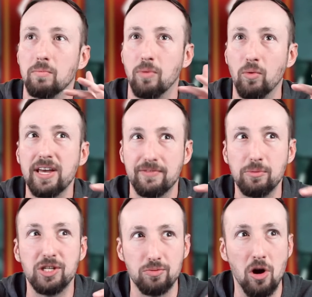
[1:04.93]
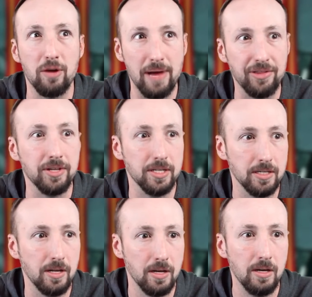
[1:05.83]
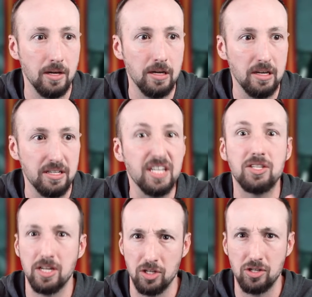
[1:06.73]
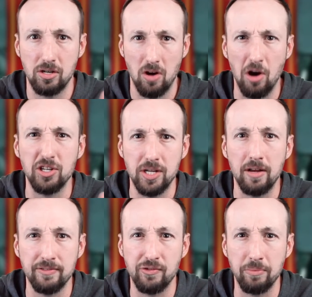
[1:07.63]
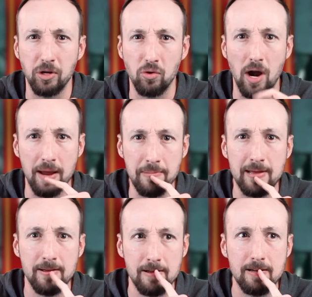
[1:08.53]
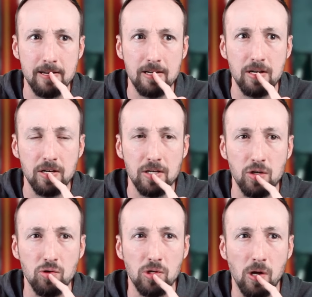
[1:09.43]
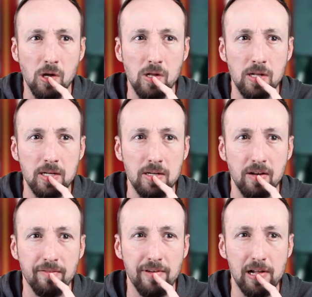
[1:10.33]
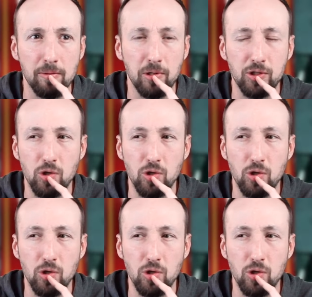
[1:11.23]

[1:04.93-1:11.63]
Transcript: But we have to be smart about this. Distance ourselves from the crime. Use all available